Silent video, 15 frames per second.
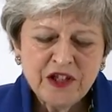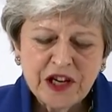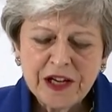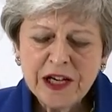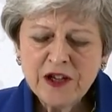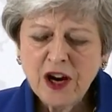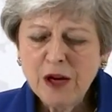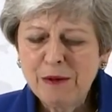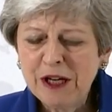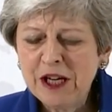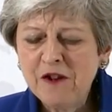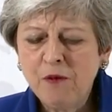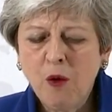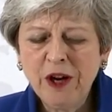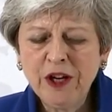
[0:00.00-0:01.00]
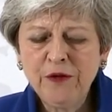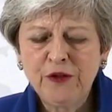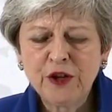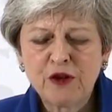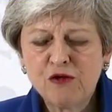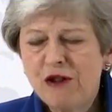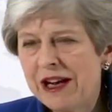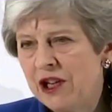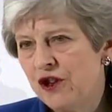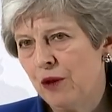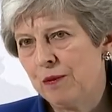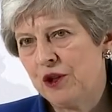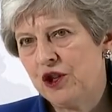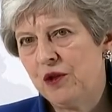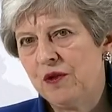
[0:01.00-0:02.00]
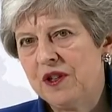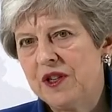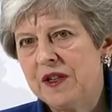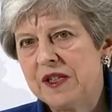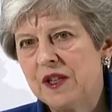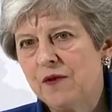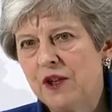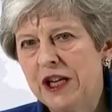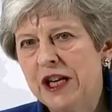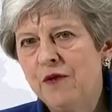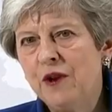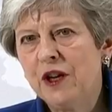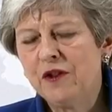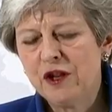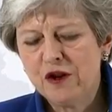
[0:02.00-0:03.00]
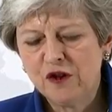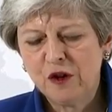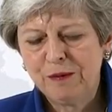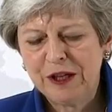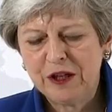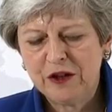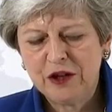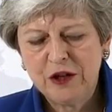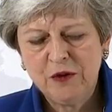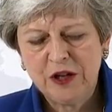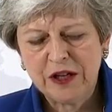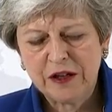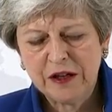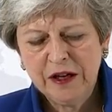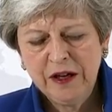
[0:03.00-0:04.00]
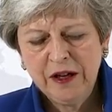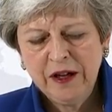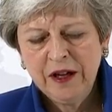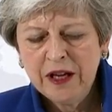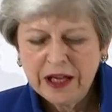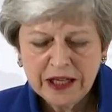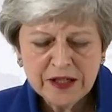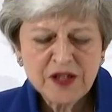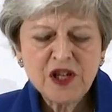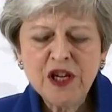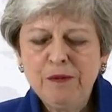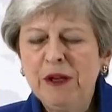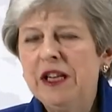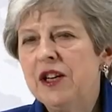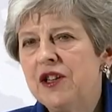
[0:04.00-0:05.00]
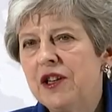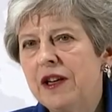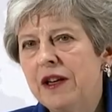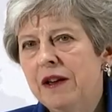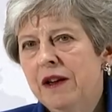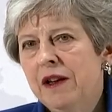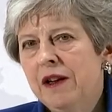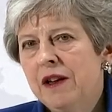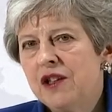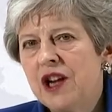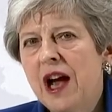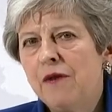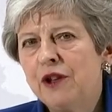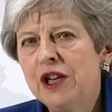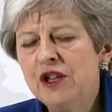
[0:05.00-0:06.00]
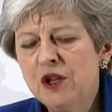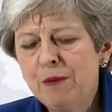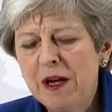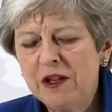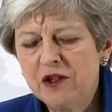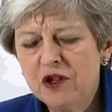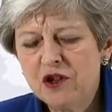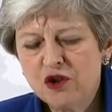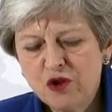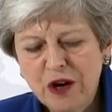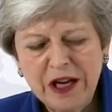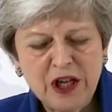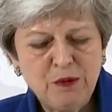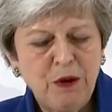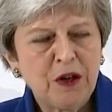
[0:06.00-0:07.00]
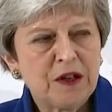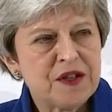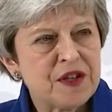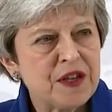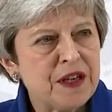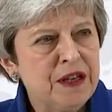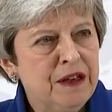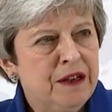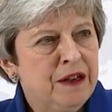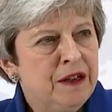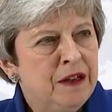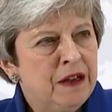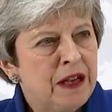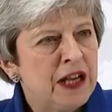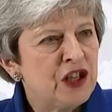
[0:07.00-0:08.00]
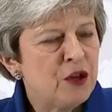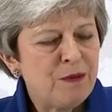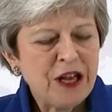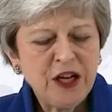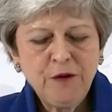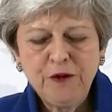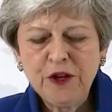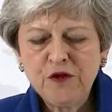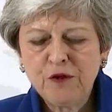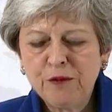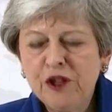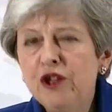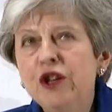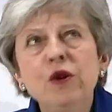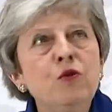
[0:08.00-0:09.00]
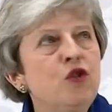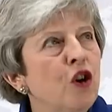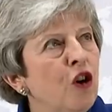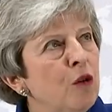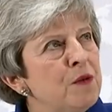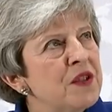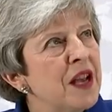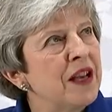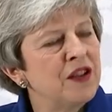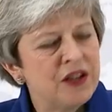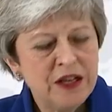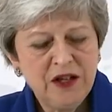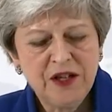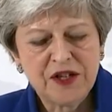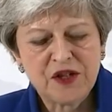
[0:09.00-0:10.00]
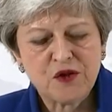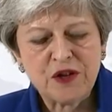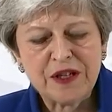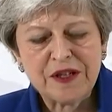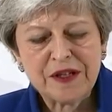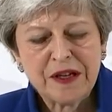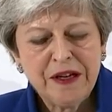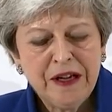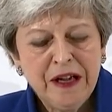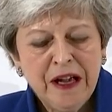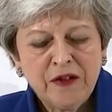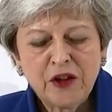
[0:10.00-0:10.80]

Indeed, I believe one of the great opportunities of leaving the European Union is the ability to have an independent trade policy and to benefit from the new jobs and industries